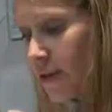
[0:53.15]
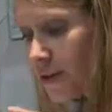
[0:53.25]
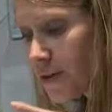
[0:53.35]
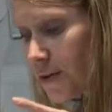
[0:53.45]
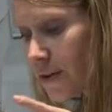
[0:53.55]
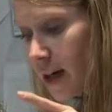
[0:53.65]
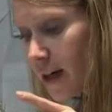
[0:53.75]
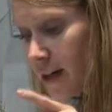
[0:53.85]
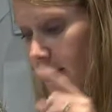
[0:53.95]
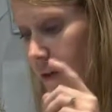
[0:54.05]
the medical
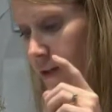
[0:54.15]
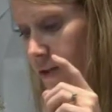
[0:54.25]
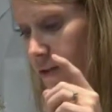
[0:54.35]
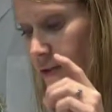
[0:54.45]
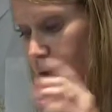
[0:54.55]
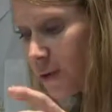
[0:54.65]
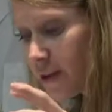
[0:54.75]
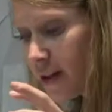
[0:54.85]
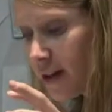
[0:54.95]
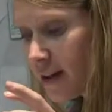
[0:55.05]
assistants,
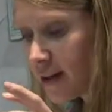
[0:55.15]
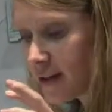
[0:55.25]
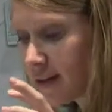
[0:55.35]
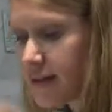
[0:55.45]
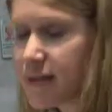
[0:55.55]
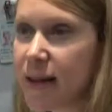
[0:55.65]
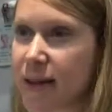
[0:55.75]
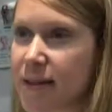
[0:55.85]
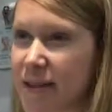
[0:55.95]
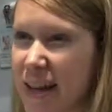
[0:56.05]
and the unit
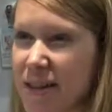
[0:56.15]
coordinator